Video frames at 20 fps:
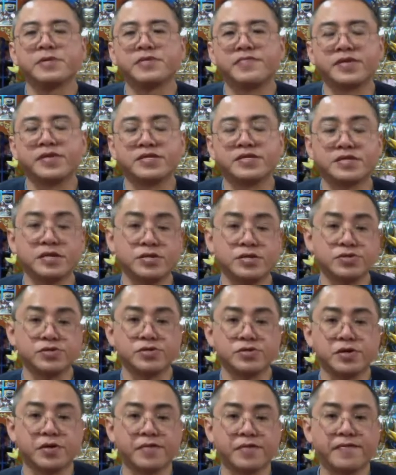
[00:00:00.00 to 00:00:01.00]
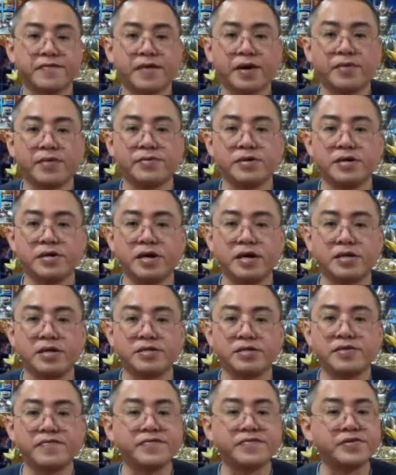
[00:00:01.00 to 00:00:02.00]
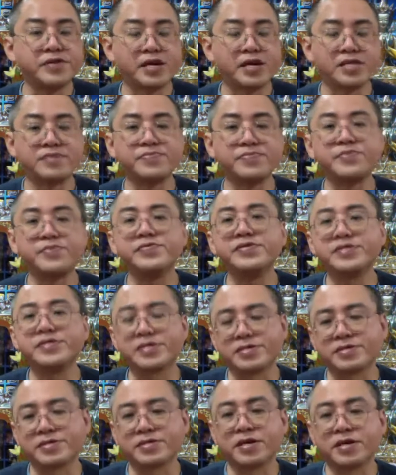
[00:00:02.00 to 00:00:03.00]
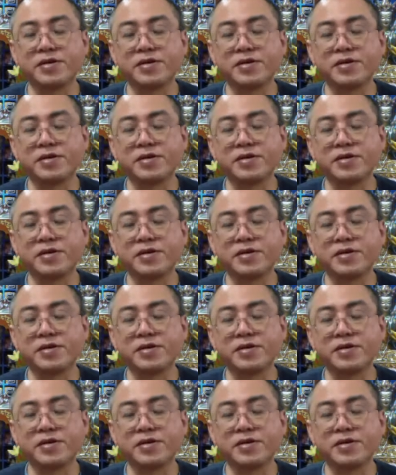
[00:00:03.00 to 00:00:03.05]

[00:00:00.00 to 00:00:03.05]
investigation of our different experiences,